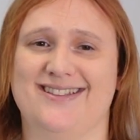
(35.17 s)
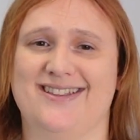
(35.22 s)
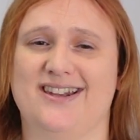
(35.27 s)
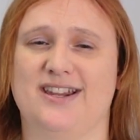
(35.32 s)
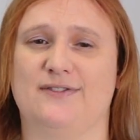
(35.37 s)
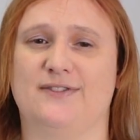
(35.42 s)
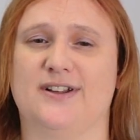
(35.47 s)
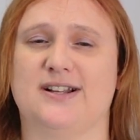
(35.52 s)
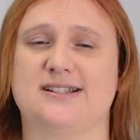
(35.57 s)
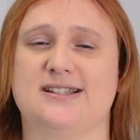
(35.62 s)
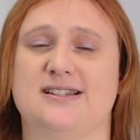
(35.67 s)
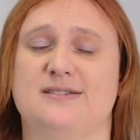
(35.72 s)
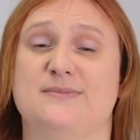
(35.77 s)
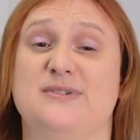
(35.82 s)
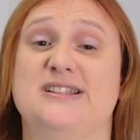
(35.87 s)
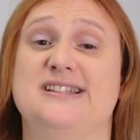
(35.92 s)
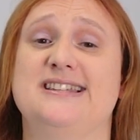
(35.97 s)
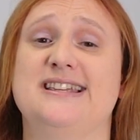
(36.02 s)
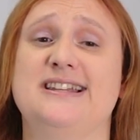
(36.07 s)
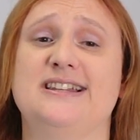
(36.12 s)
that if
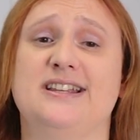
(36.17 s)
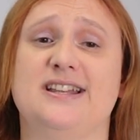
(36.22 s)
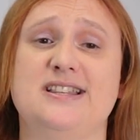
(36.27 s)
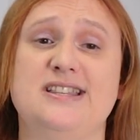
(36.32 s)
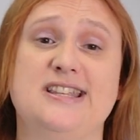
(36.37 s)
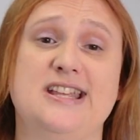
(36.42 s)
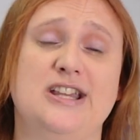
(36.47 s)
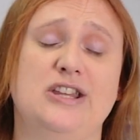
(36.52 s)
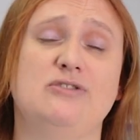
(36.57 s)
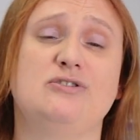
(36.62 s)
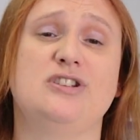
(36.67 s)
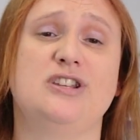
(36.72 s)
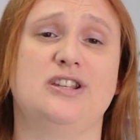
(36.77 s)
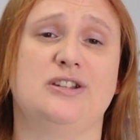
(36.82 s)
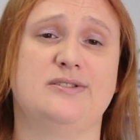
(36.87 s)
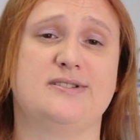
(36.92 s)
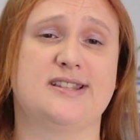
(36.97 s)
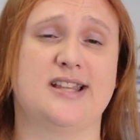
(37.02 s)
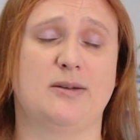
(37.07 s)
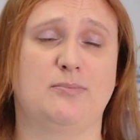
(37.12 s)
customers did continue to
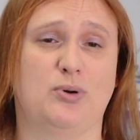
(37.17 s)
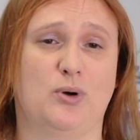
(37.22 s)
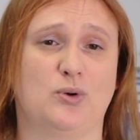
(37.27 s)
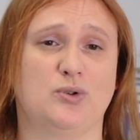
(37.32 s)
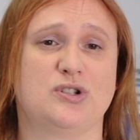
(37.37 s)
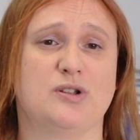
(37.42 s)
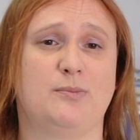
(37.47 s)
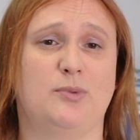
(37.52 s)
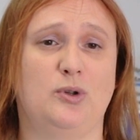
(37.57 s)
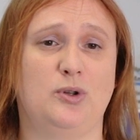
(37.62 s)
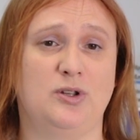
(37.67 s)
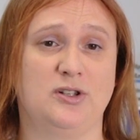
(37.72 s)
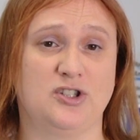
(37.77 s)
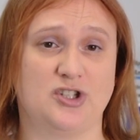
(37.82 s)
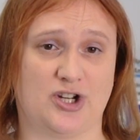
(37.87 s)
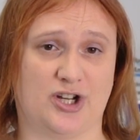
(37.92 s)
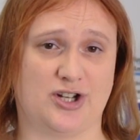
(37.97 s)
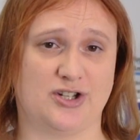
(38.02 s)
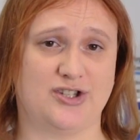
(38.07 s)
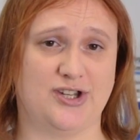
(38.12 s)
use their portable
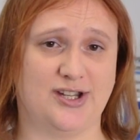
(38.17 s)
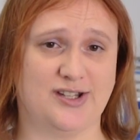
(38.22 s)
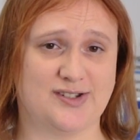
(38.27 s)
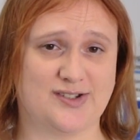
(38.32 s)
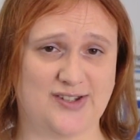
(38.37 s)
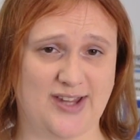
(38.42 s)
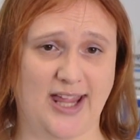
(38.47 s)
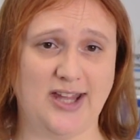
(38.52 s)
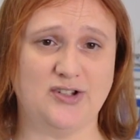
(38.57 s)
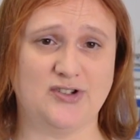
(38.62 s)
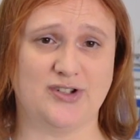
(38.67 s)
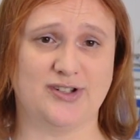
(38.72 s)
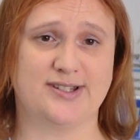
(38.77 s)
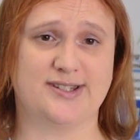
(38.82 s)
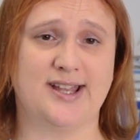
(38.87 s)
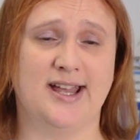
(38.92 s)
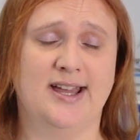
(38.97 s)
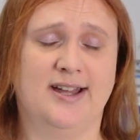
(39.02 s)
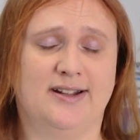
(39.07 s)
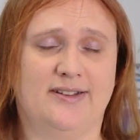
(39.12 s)
charging stations,